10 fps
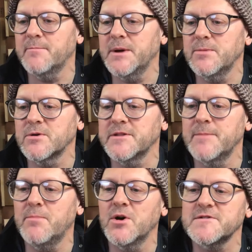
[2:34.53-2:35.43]
People can
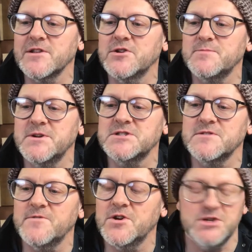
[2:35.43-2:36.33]
then personalize pieces
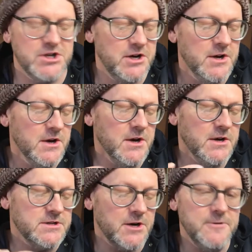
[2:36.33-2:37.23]
of furniture.
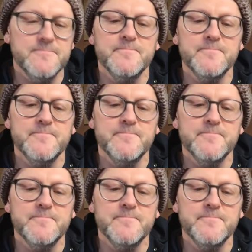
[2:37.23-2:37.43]
So,